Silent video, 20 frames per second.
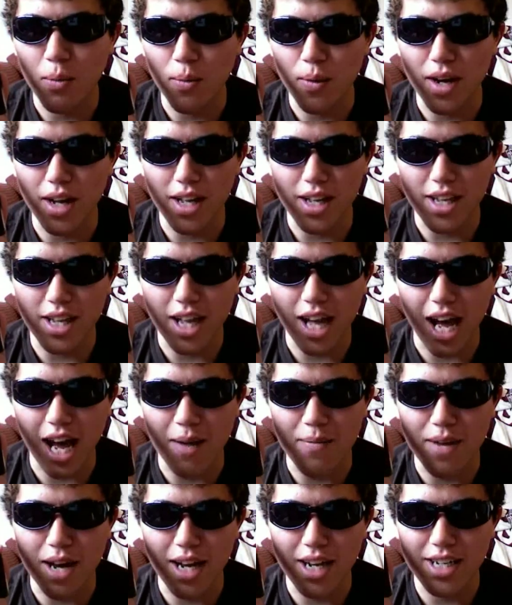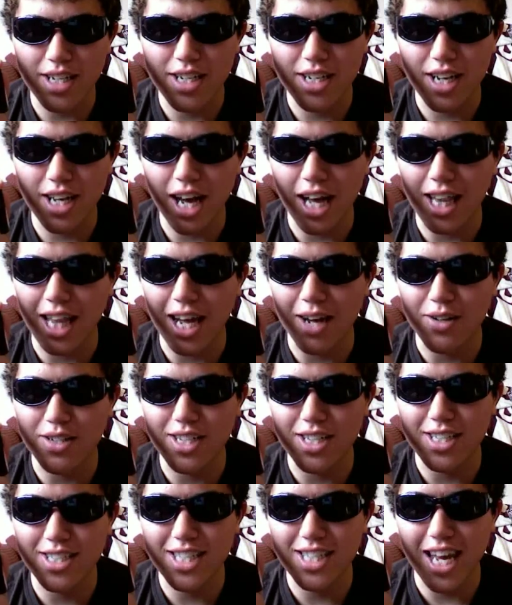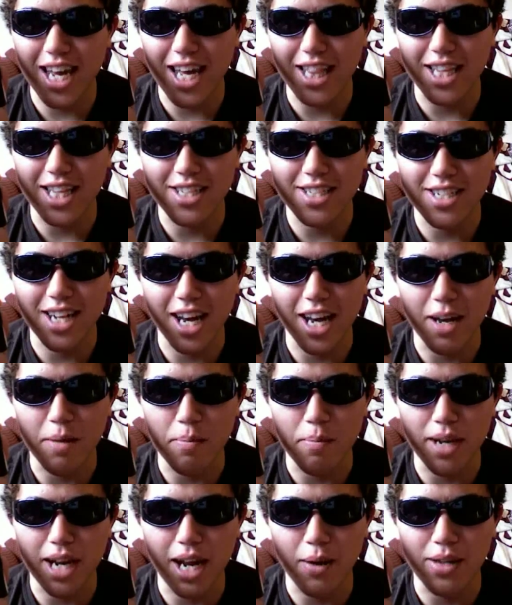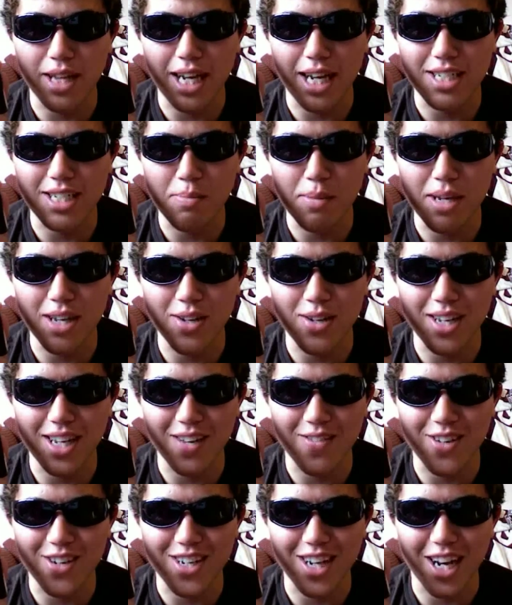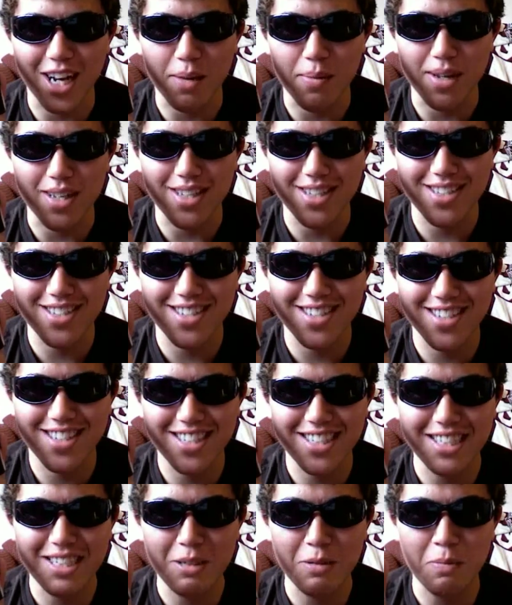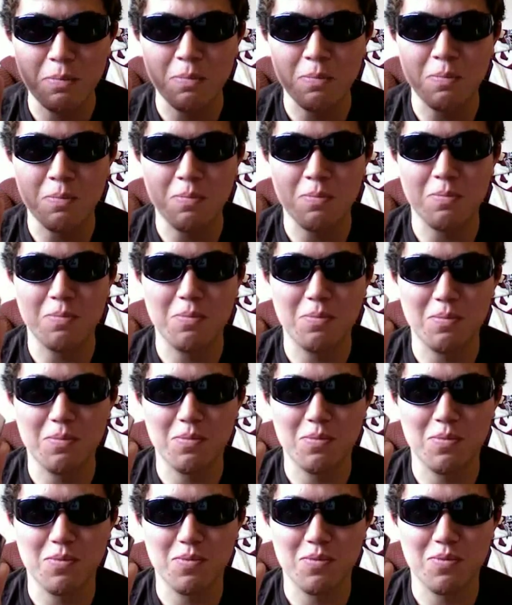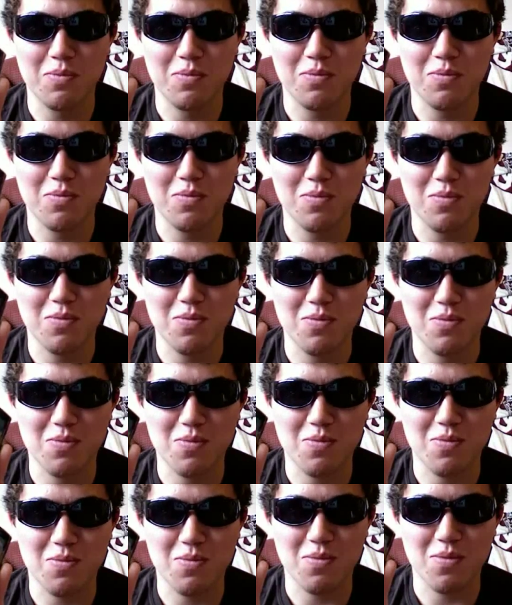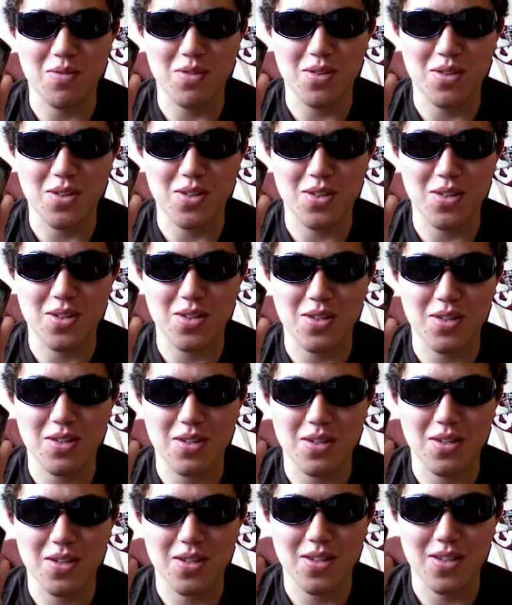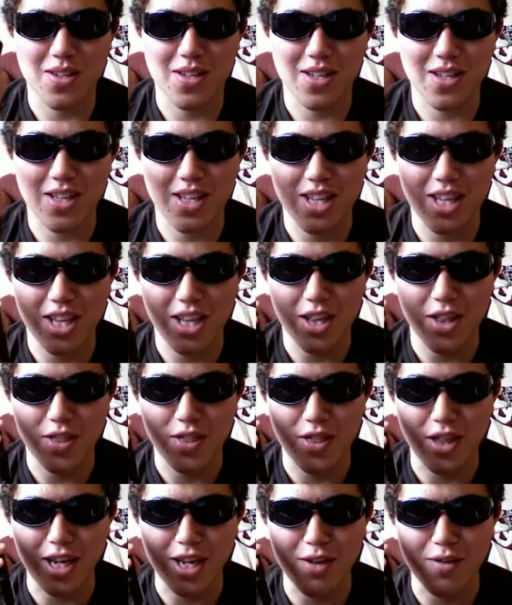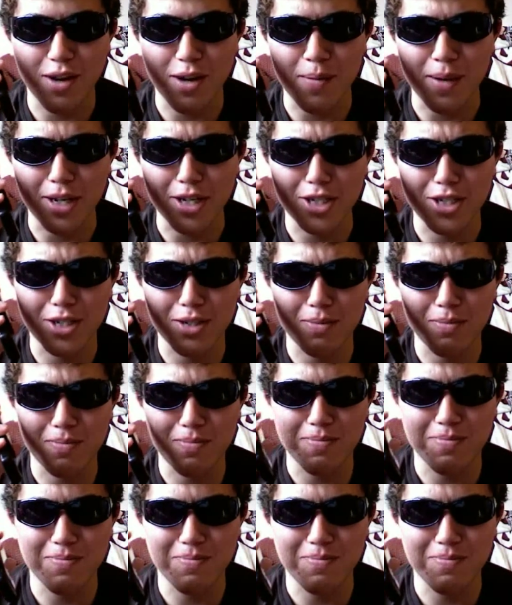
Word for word: well, I'm not allowed to say at this time, but I would like to well, meet you to give you documents. Expecting any documents, so I don't doubt that you have any documents for us. Thank you very much.